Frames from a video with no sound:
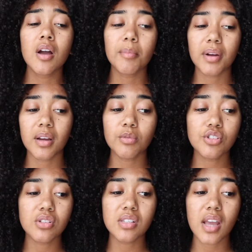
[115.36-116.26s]
but it
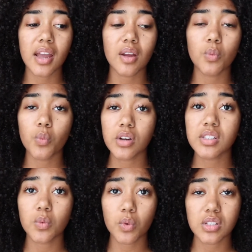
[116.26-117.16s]
was just getting
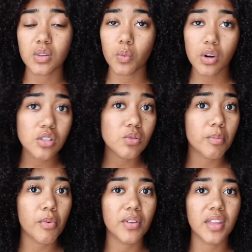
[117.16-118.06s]
worse and worse and worse to a
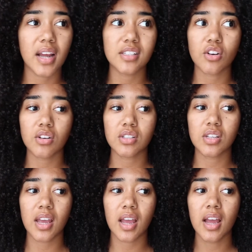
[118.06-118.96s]
point that I started
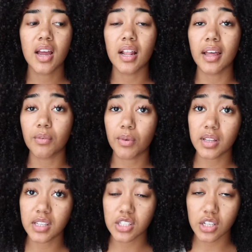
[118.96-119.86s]
to get like
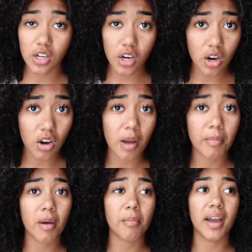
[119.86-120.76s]
really insecure
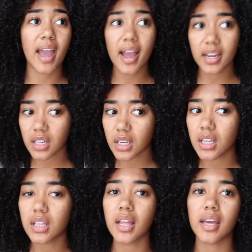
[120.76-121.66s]
about my
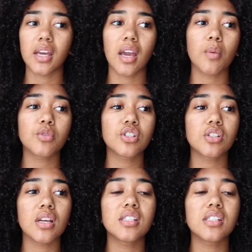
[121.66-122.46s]
acne. Like, it